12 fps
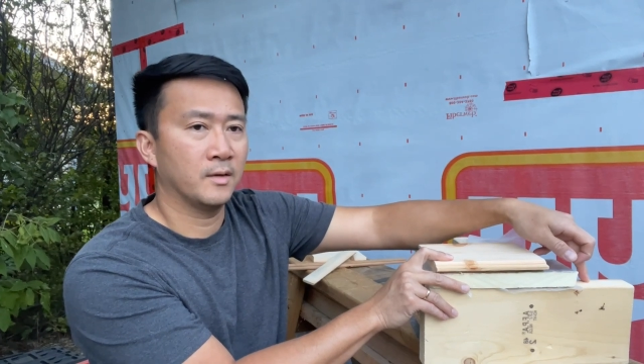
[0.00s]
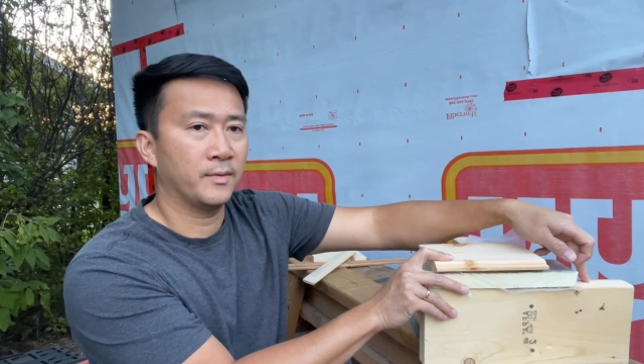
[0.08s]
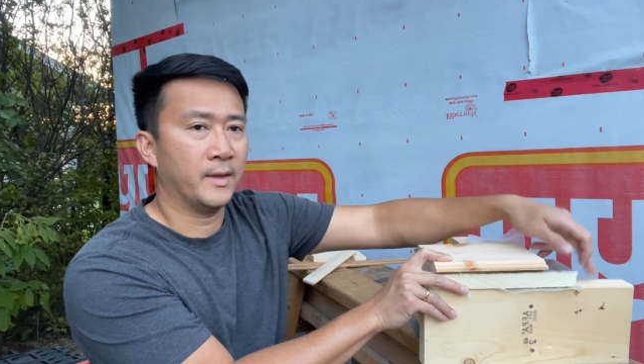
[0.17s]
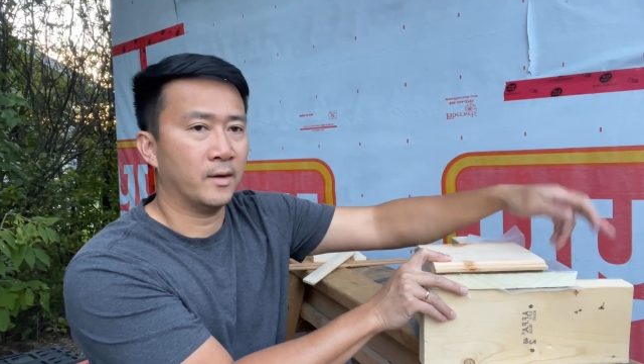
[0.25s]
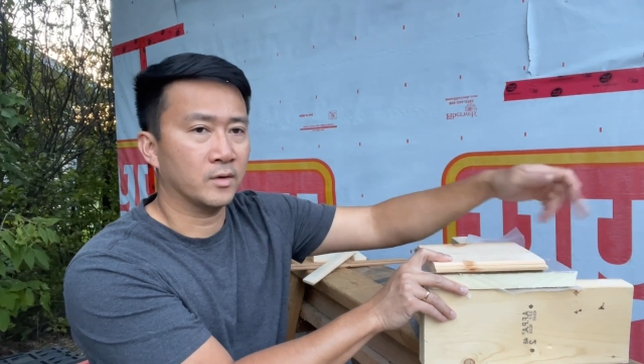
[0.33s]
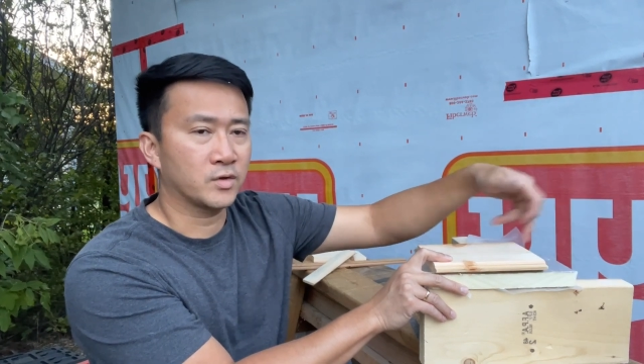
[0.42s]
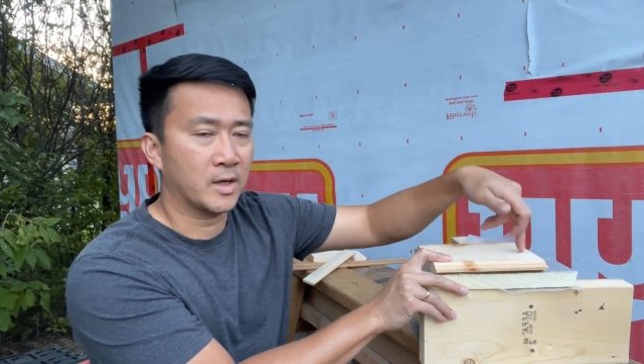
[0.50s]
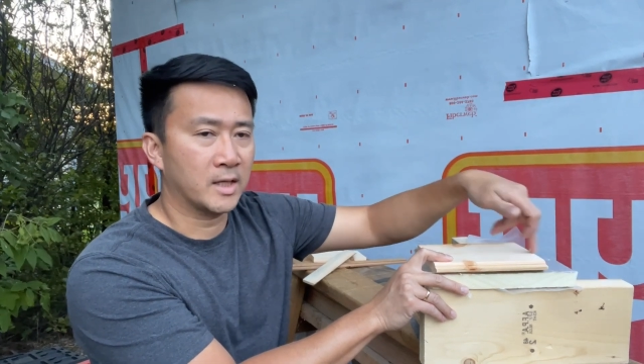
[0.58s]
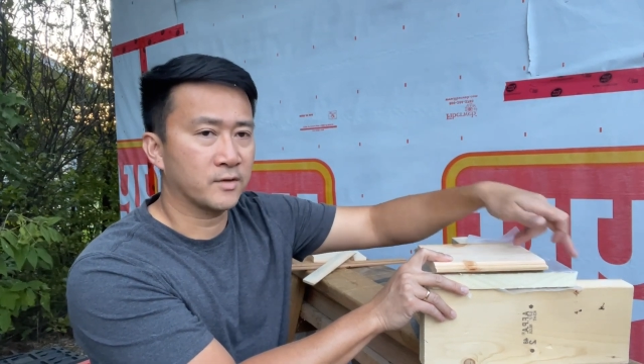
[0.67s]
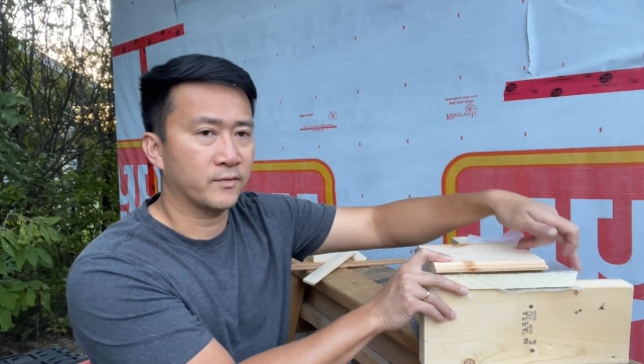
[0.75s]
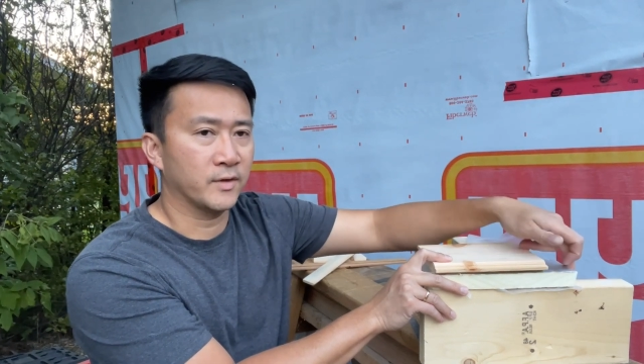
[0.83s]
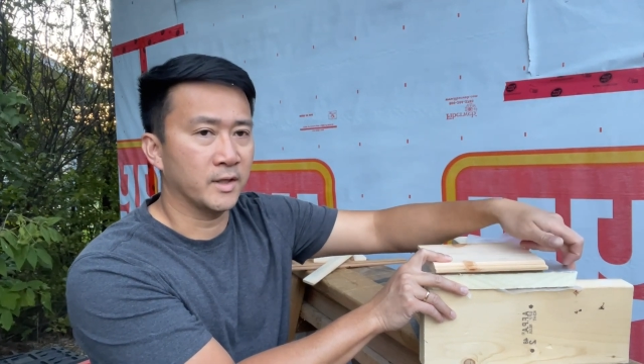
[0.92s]
that'll
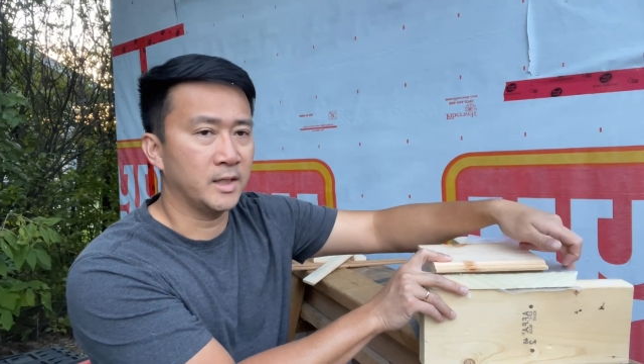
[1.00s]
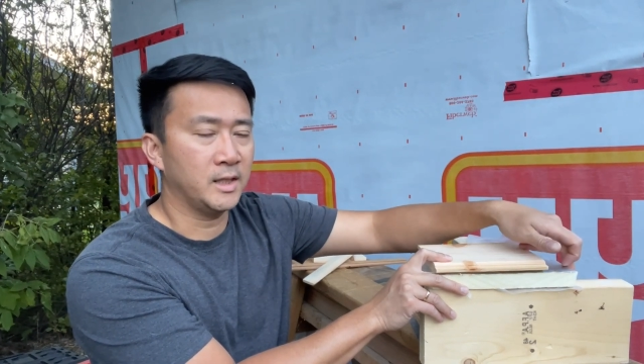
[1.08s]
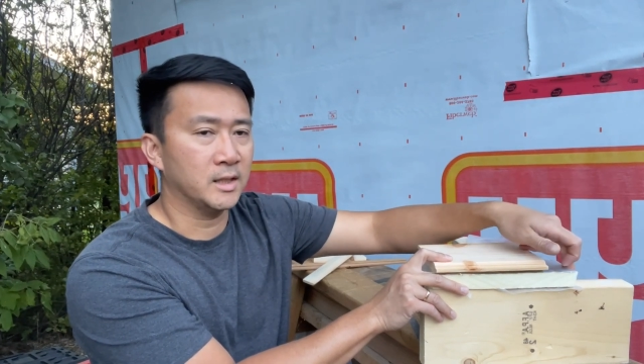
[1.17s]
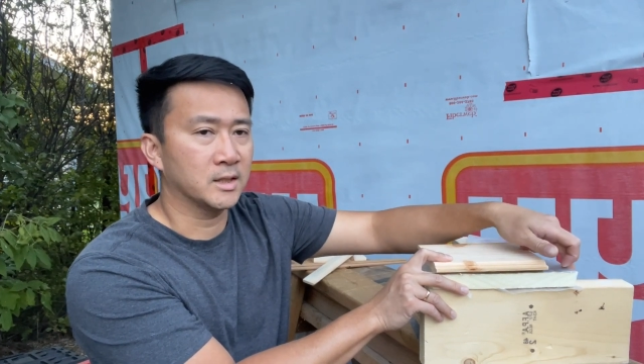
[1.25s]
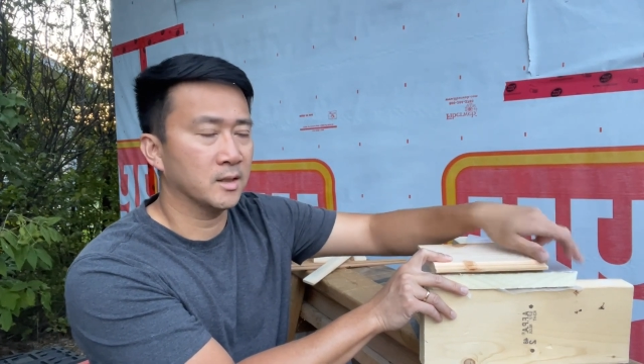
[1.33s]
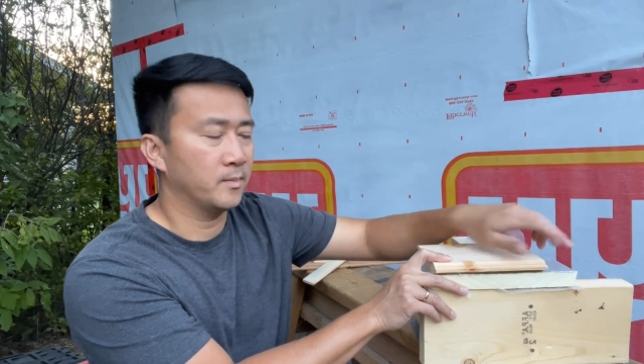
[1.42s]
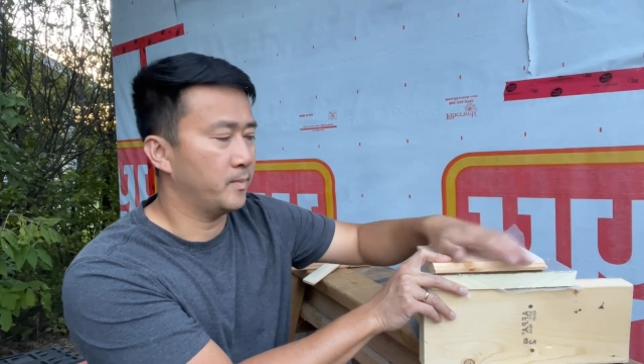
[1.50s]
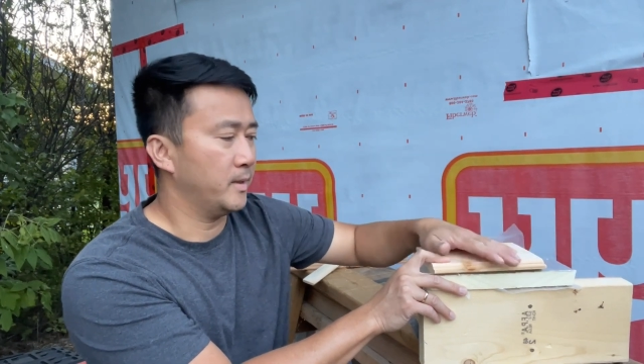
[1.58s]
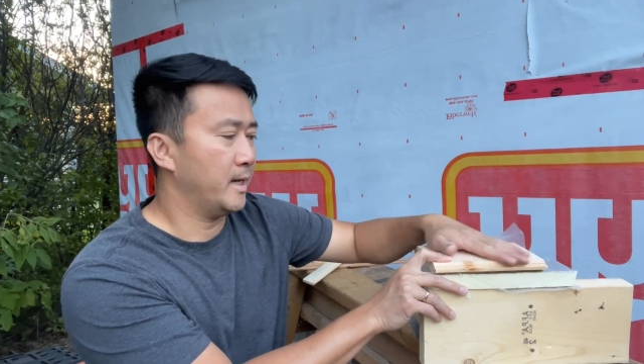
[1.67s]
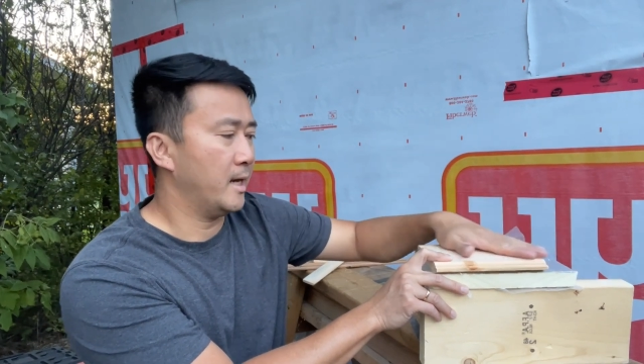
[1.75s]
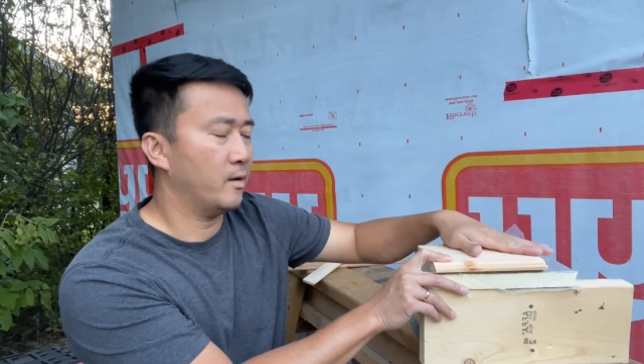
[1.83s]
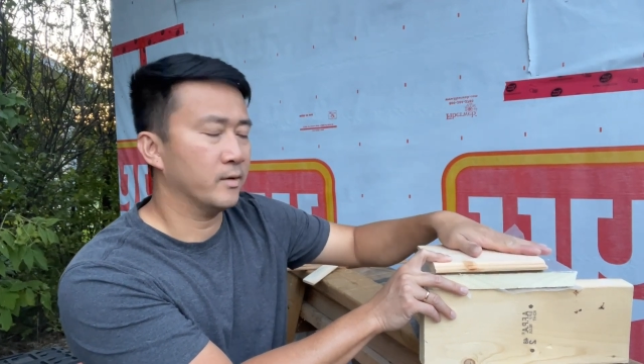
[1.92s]
transfer the heat, but
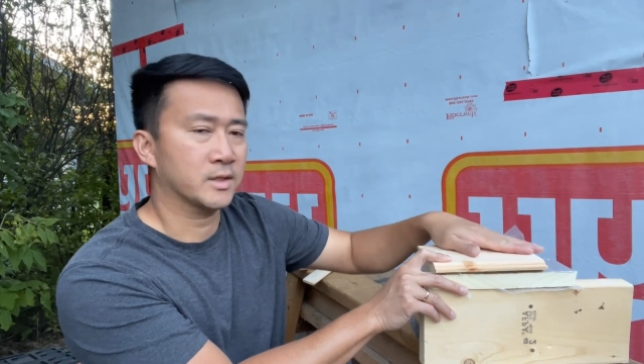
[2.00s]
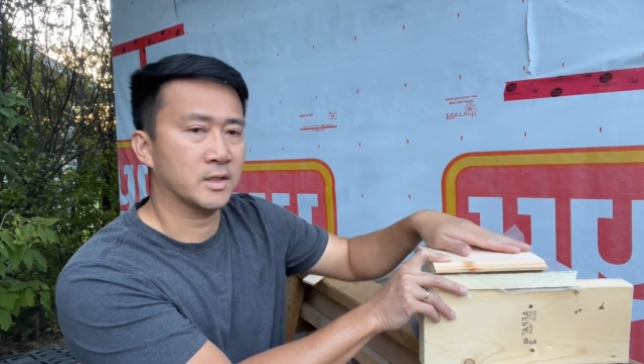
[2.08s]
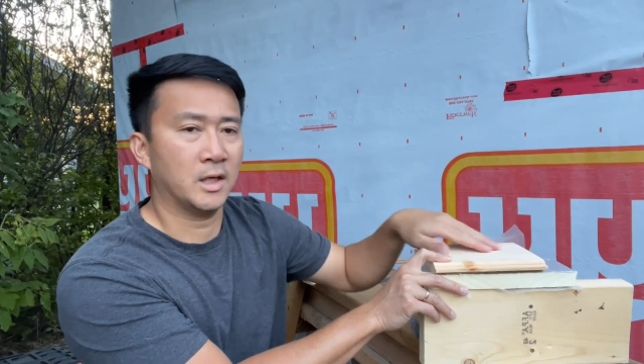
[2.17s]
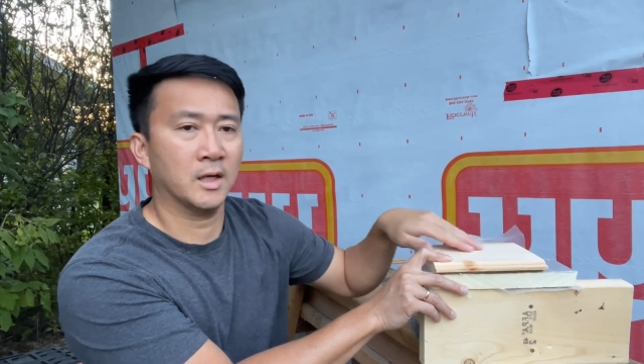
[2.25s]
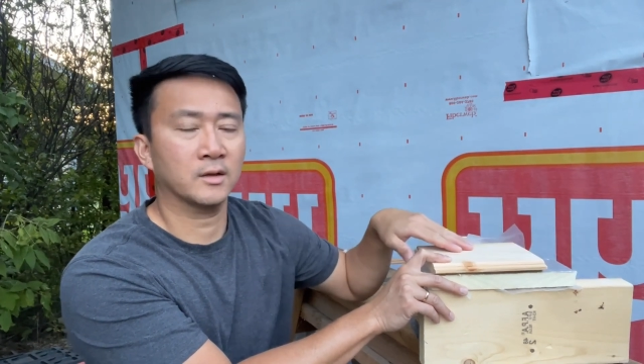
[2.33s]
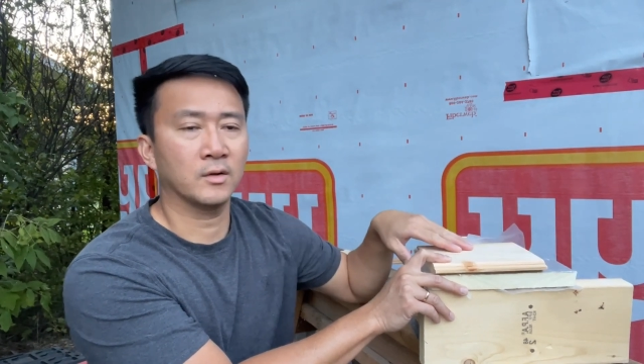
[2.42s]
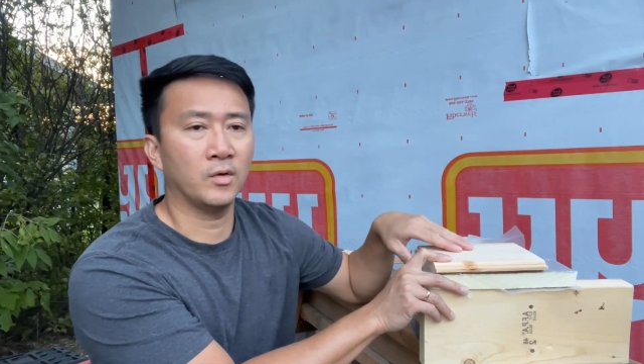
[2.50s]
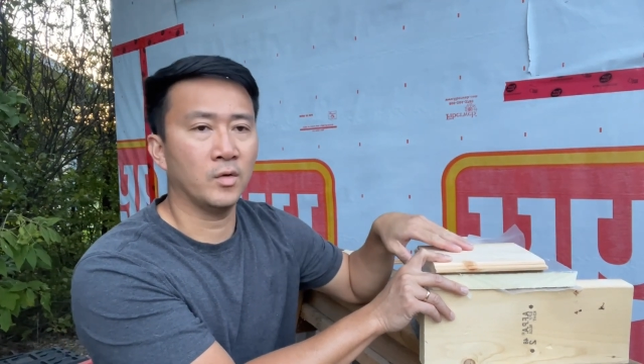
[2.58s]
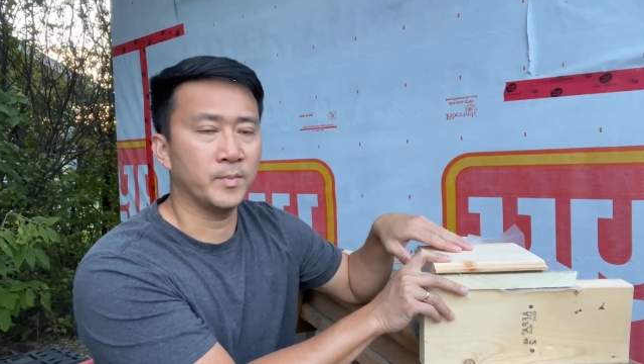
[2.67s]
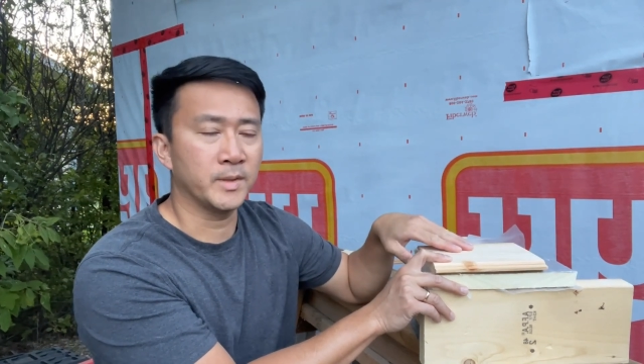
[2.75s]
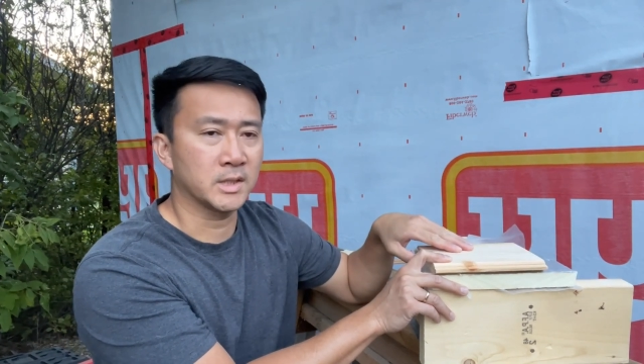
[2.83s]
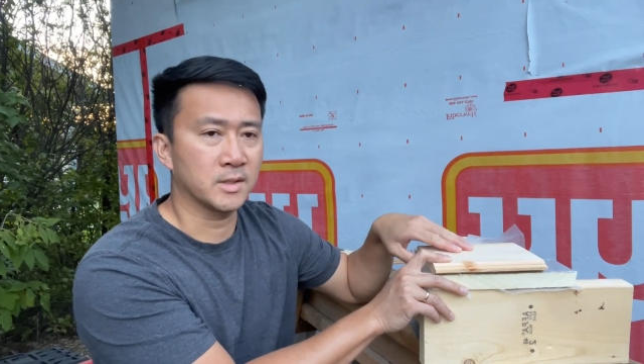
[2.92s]
now it's not the whole
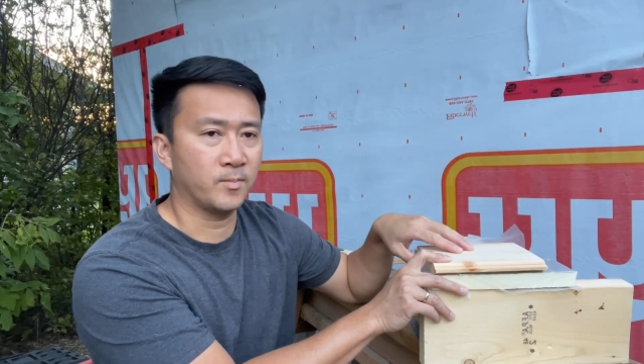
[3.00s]
piece of